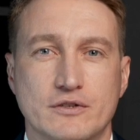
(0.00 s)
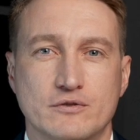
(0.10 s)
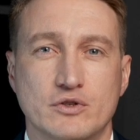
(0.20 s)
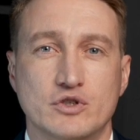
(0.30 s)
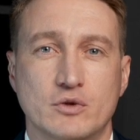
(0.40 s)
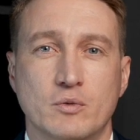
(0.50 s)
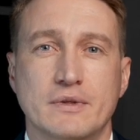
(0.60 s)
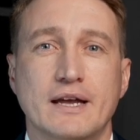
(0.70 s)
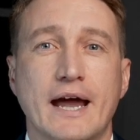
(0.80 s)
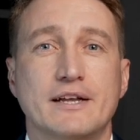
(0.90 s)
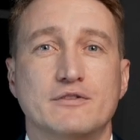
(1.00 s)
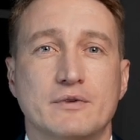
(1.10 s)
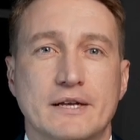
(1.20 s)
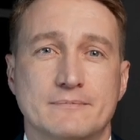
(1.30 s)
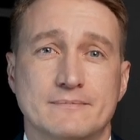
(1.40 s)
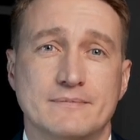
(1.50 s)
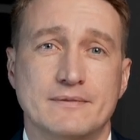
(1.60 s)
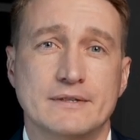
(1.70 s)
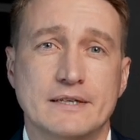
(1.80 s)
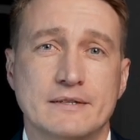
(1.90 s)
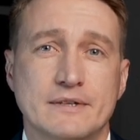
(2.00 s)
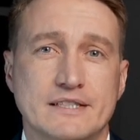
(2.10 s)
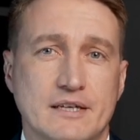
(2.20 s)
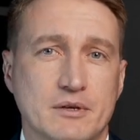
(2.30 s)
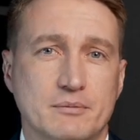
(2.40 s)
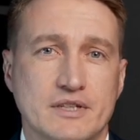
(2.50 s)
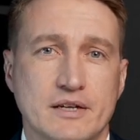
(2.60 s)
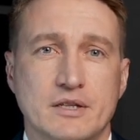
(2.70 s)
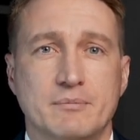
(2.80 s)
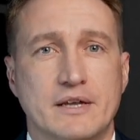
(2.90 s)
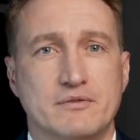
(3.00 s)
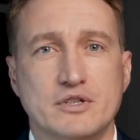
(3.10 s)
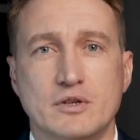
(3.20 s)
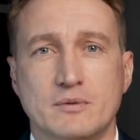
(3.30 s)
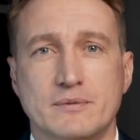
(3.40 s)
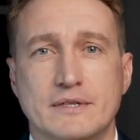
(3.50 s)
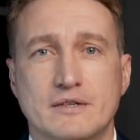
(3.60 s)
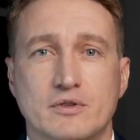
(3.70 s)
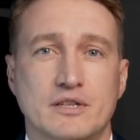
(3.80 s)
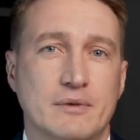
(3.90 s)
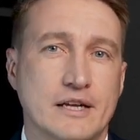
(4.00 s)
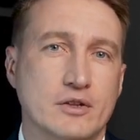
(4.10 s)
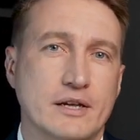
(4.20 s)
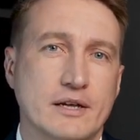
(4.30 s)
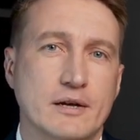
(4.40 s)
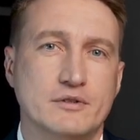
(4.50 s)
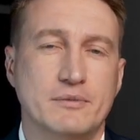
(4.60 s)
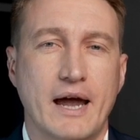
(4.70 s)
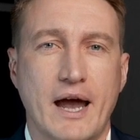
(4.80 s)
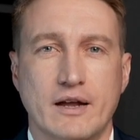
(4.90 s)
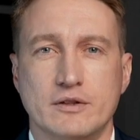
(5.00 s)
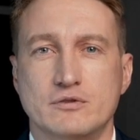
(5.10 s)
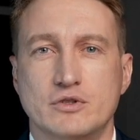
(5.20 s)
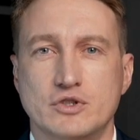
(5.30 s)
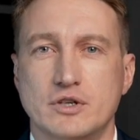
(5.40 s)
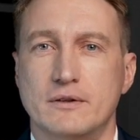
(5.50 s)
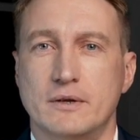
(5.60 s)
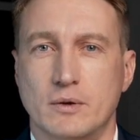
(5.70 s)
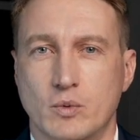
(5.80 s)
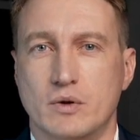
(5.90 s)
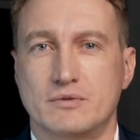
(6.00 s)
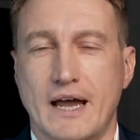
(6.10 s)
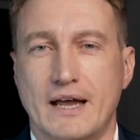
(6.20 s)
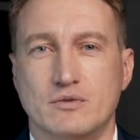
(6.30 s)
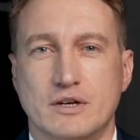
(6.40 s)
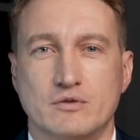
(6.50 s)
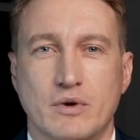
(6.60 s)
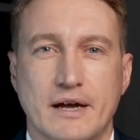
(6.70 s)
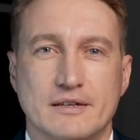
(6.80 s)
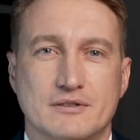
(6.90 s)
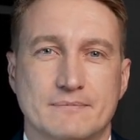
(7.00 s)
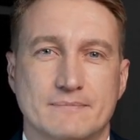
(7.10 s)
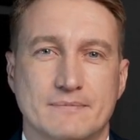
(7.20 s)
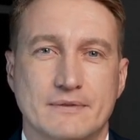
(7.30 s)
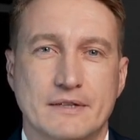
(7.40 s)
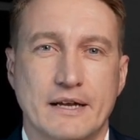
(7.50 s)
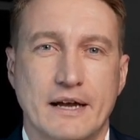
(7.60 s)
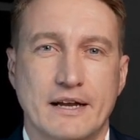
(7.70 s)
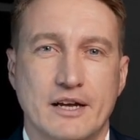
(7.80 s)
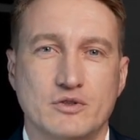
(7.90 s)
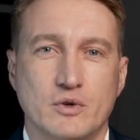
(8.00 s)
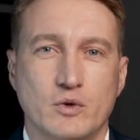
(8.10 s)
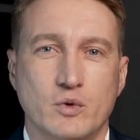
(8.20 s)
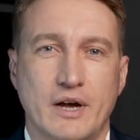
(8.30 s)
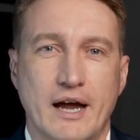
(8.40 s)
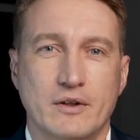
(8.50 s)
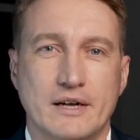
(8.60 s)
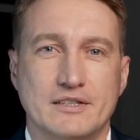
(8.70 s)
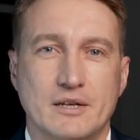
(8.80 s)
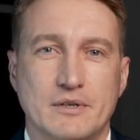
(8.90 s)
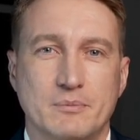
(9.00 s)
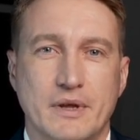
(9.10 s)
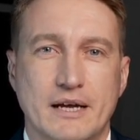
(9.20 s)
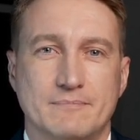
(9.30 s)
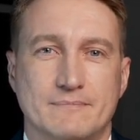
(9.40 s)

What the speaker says: in the future will be tax-free. This can be particularly beneficial if you expect your income to be higher in the future or if tax rates rise. And here's where gold IRAs come into play.